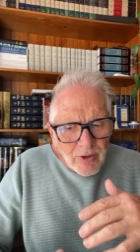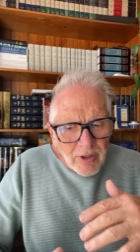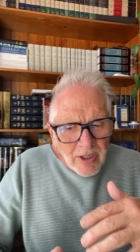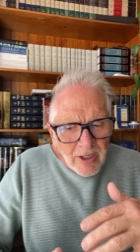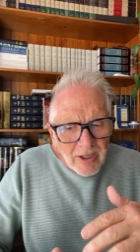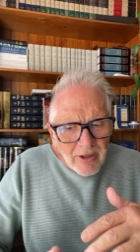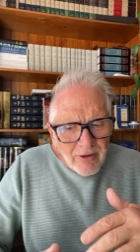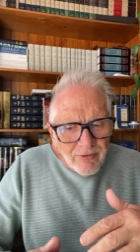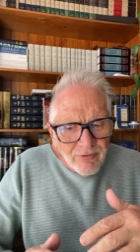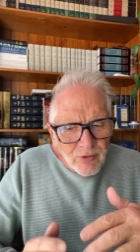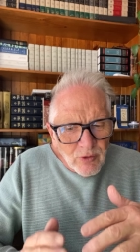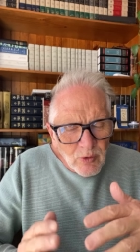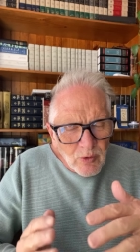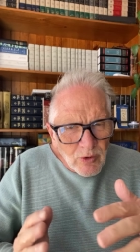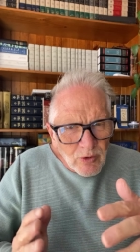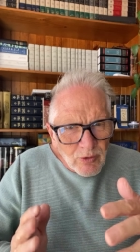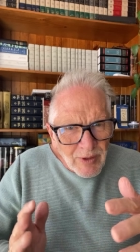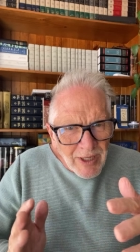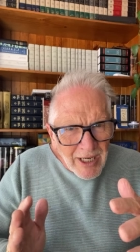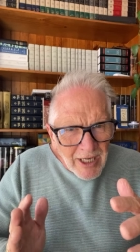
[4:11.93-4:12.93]
if you
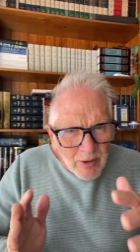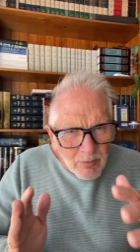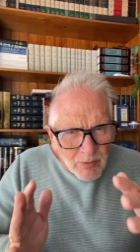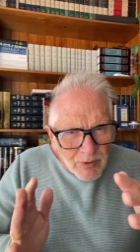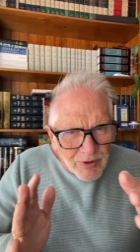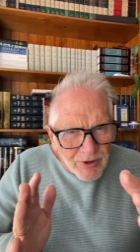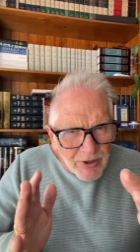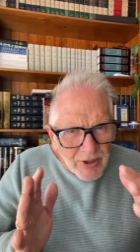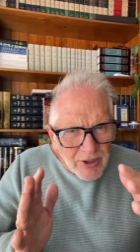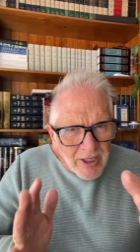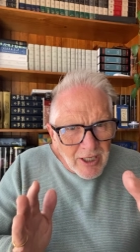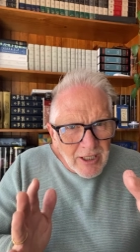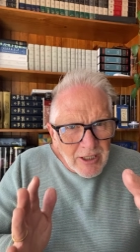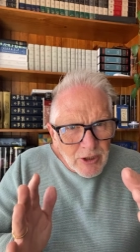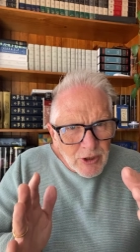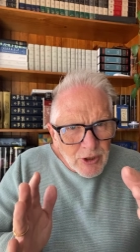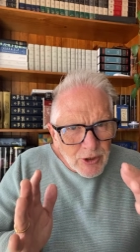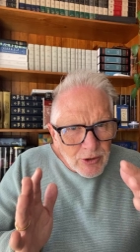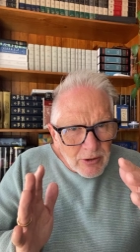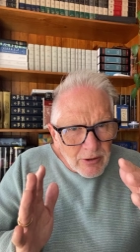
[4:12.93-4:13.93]
fool around
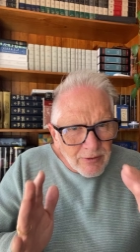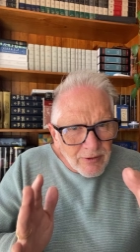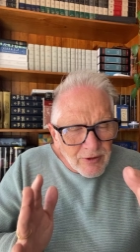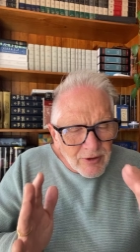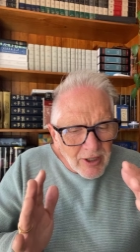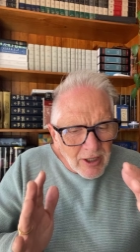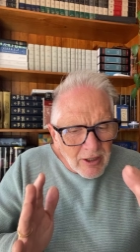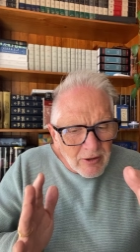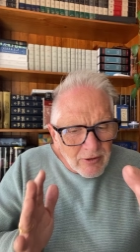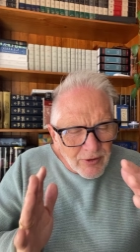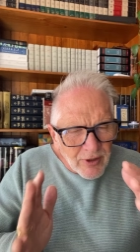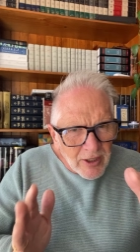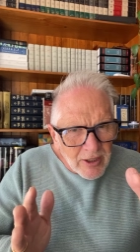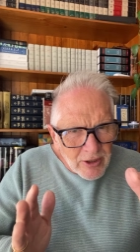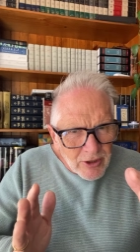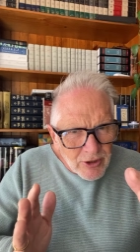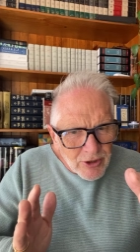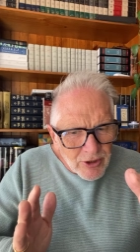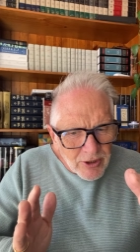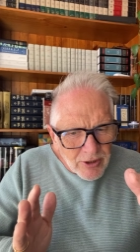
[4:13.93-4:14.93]
with the nature of
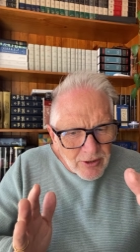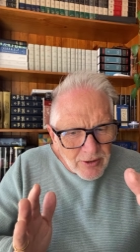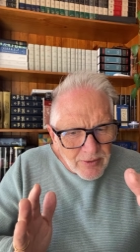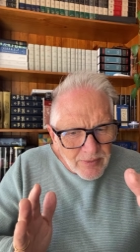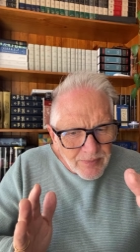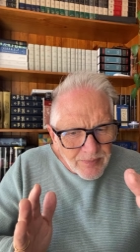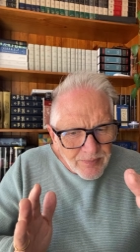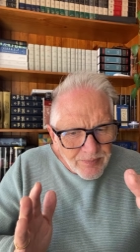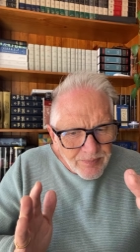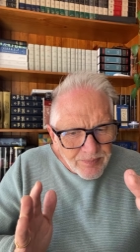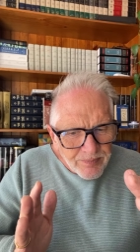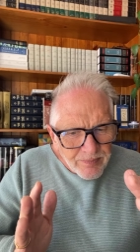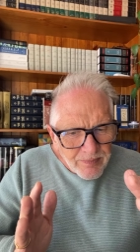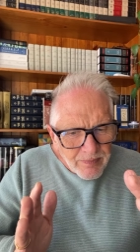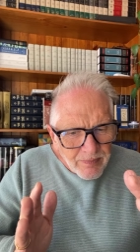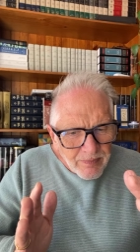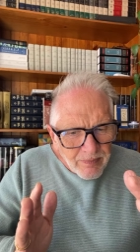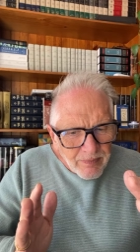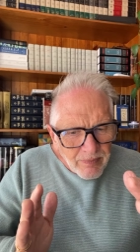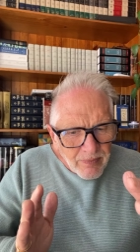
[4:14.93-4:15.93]

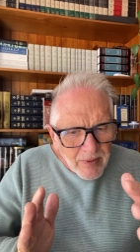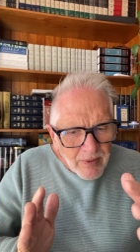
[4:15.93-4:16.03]
salvation,